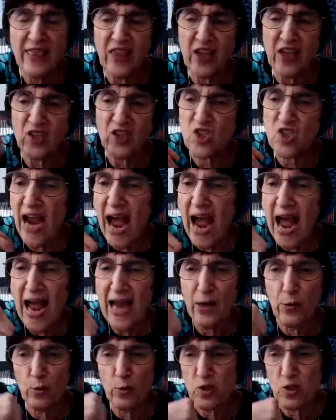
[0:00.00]
The
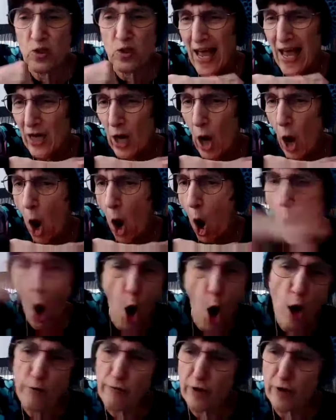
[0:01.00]
sky was like
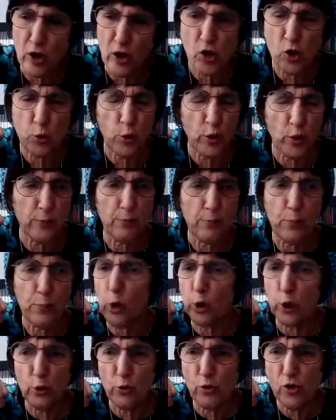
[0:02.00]
orange with
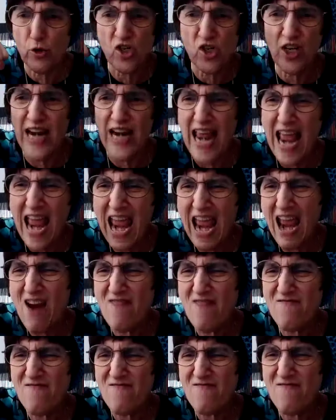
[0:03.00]
pollution
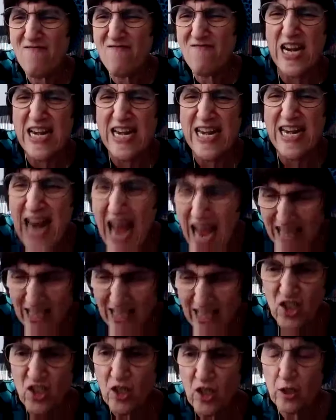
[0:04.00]
every
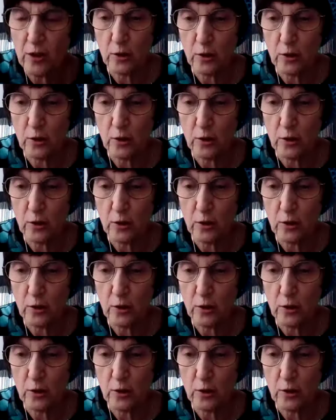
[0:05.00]
night.